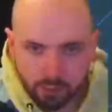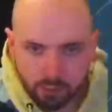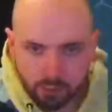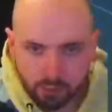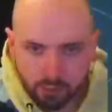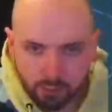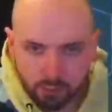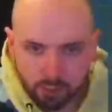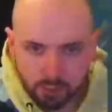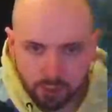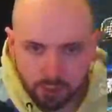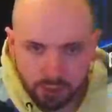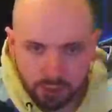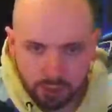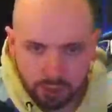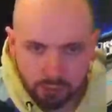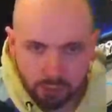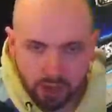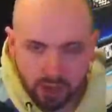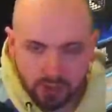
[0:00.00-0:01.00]
Or you can
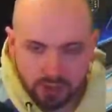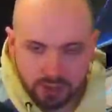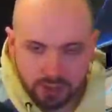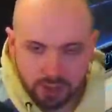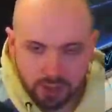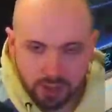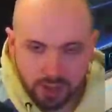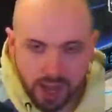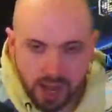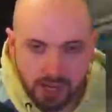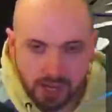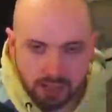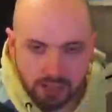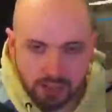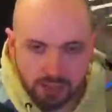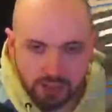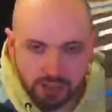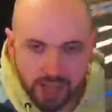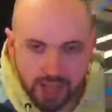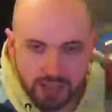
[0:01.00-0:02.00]
just practice on actually
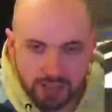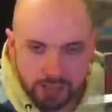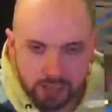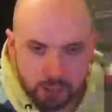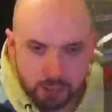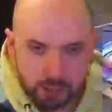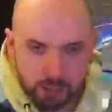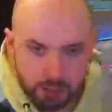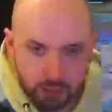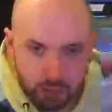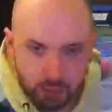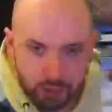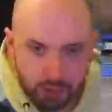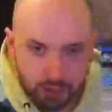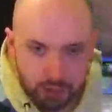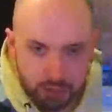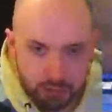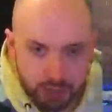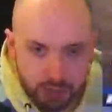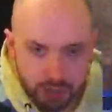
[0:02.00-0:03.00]
getting up as quickly
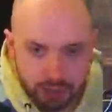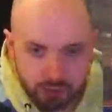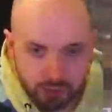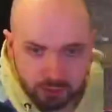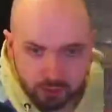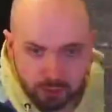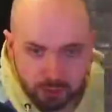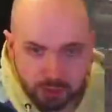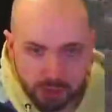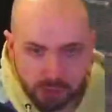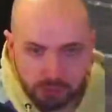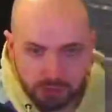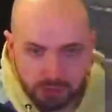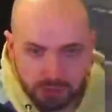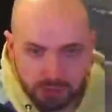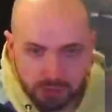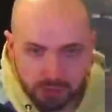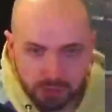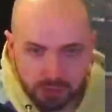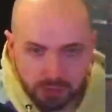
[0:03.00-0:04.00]
as possible. So power
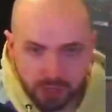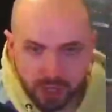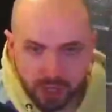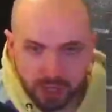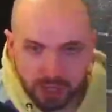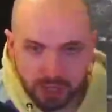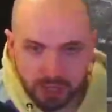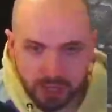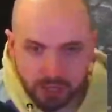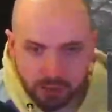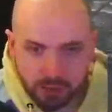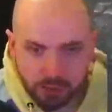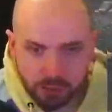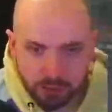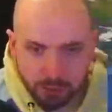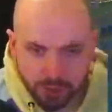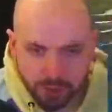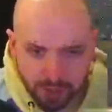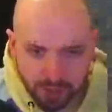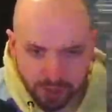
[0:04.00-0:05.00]
slide, get up,
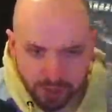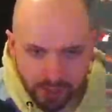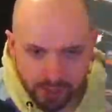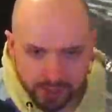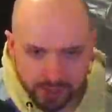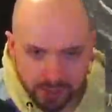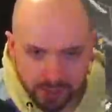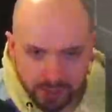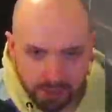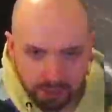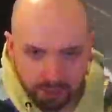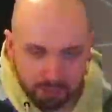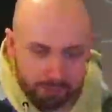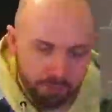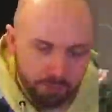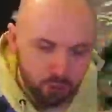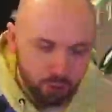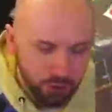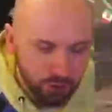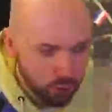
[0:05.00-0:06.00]
hit it
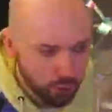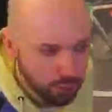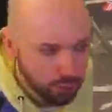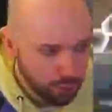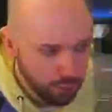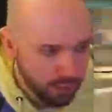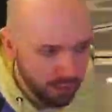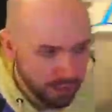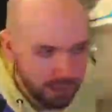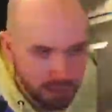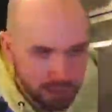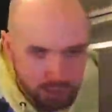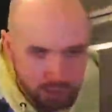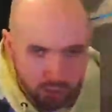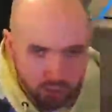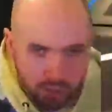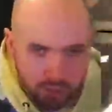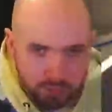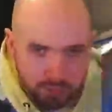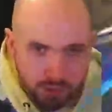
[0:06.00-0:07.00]
before it comes back down to
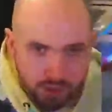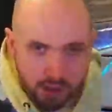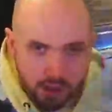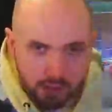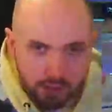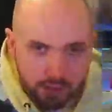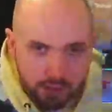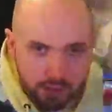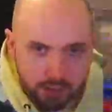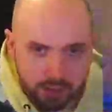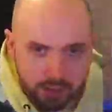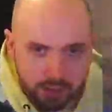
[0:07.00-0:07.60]
crossbar height.